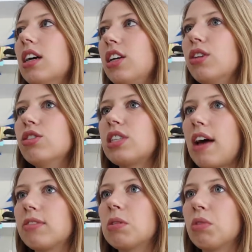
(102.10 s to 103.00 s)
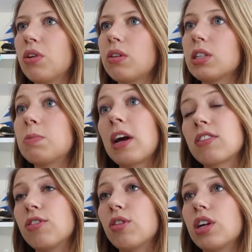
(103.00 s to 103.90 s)
you just have to be really
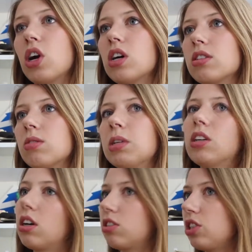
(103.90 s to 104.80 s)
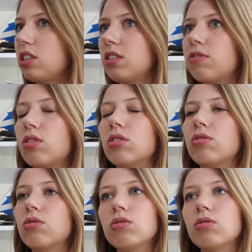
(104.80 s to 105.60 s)
respectful and also be conscious of cultural